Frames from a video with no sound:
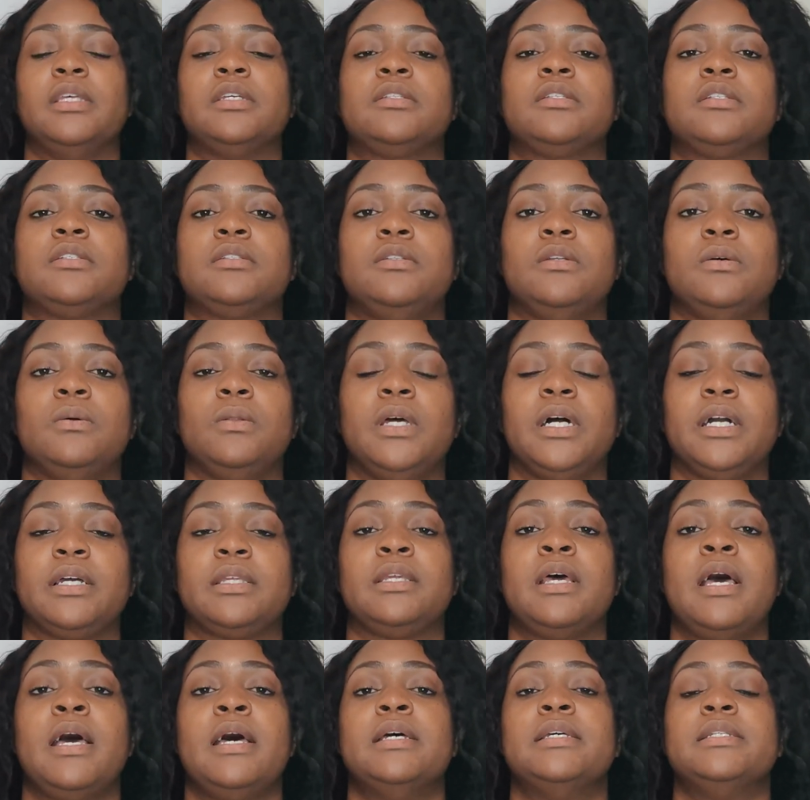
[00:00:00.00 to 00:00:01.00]
This is New
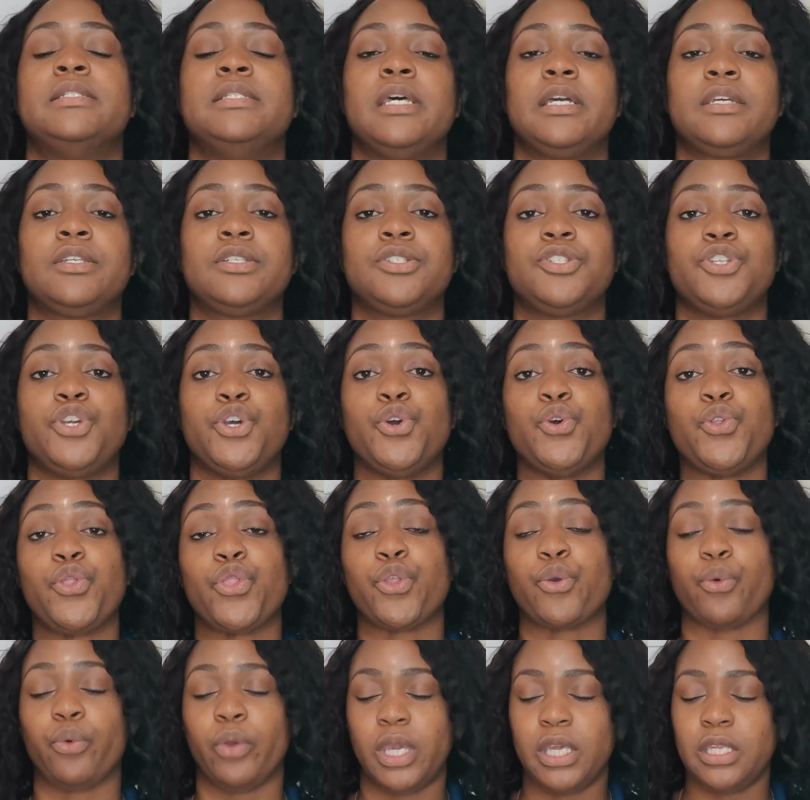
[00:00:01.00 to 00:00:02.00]
Look
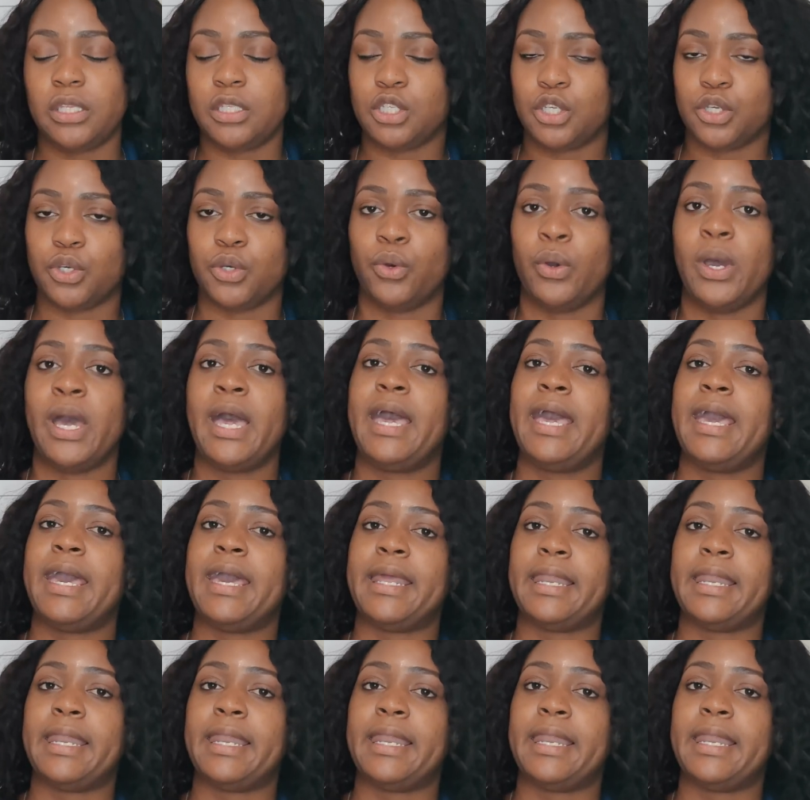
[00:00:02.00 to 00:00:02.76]
6232.